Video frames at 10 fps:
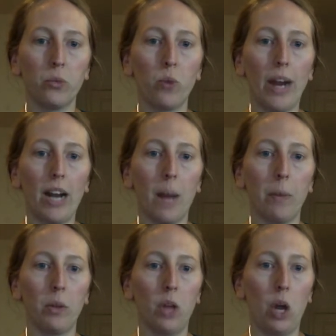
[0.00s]
right
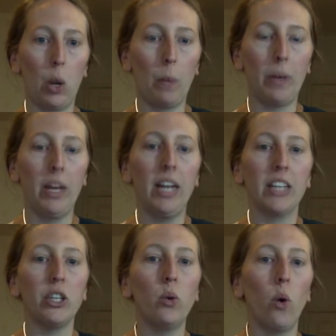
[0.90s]
upper lobe.
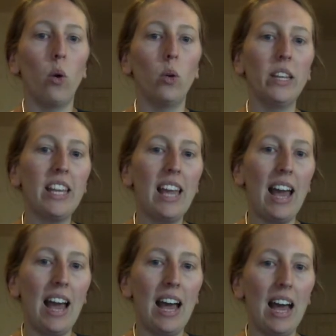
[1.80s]
You only
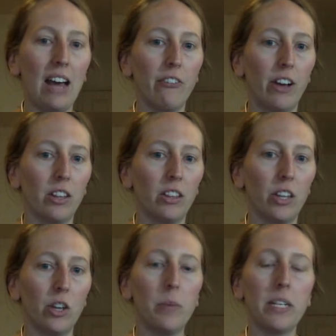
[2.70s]
have a
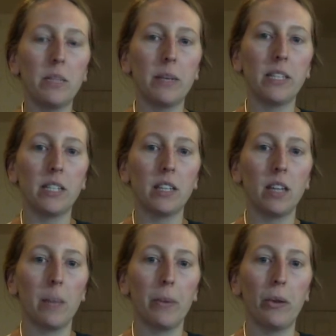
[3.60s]
little bit of space to get the
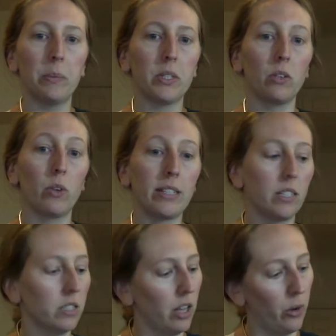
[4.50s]
upper lobe, so the rest
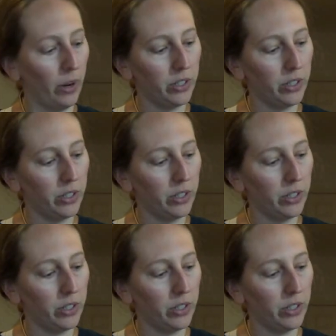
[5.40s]
is lower.